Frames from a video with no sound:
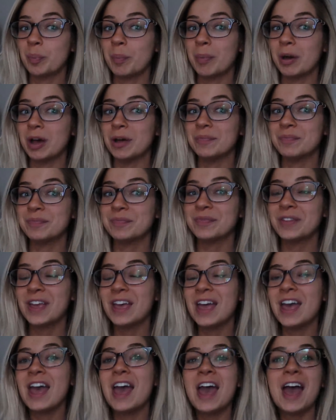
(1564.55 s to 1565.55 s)
But
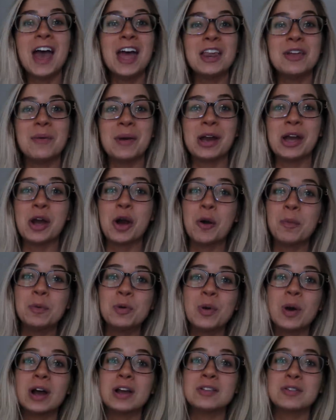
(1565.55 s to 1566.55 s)
anyway, I hope
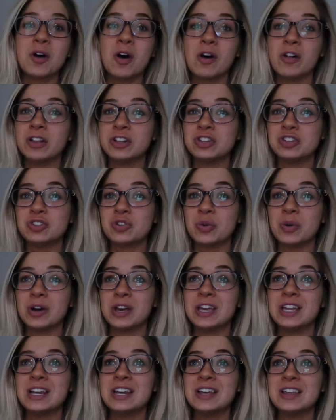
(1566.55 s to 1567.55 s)
you guys all
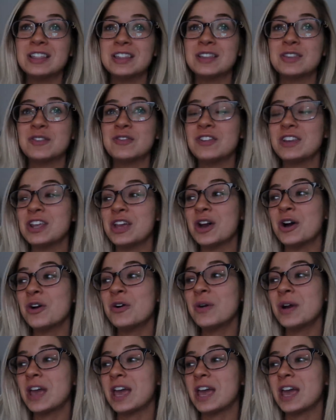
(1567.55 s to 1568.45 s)
enjoyed this video,